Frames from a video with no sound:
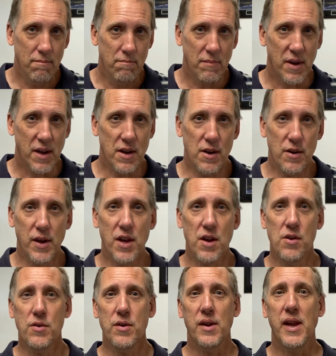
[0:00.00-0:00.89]
You
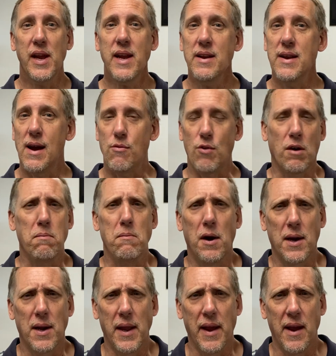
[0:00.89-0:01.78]
don't need network
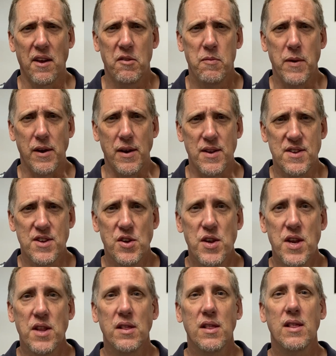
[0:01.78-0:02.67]
marketing experience. You
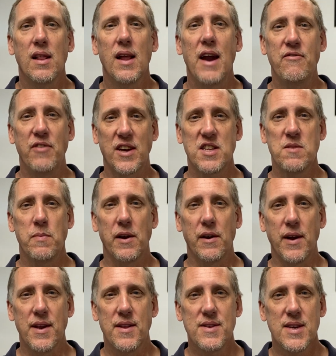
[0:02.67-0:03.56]
need life
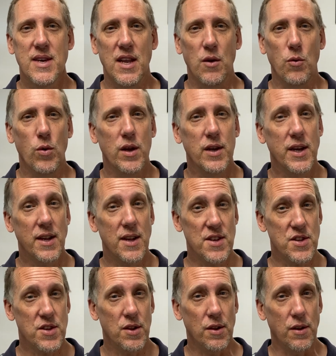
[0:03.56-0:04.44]
experience and a willingness
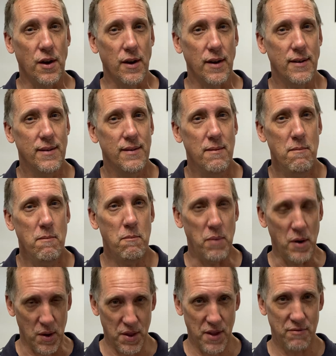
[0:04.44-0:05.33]
to learn,
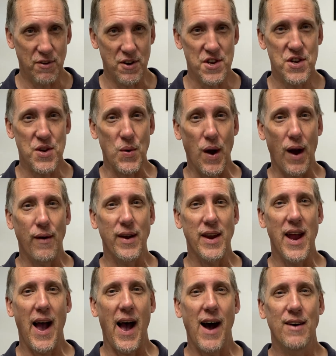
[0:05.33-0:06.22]
both of which you
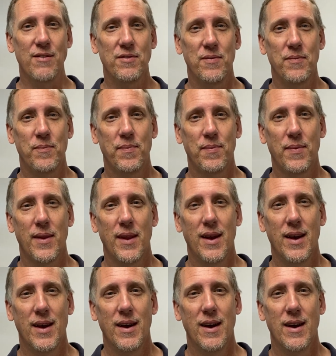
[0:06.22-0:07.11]
already have.
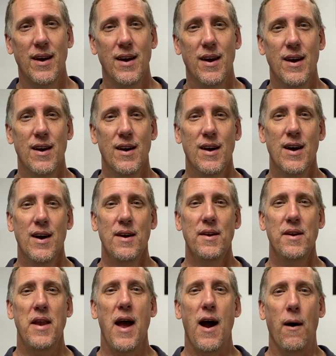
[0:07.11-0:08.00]

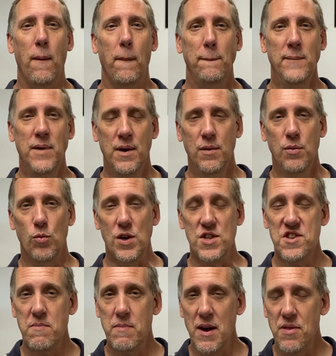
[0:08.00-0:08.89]
Now,
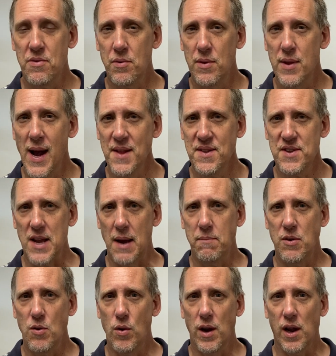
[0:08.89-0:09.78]
once you've been through that
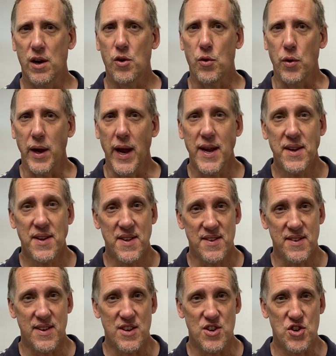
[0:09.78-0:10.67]
step, you want to create
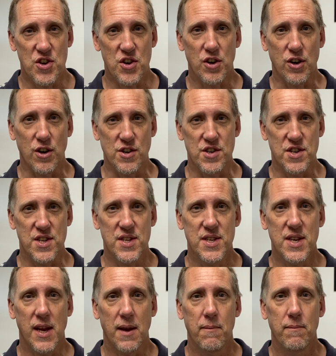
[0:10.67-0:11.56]
decision
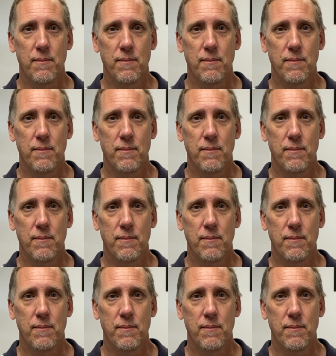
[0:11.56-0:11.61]
urgency.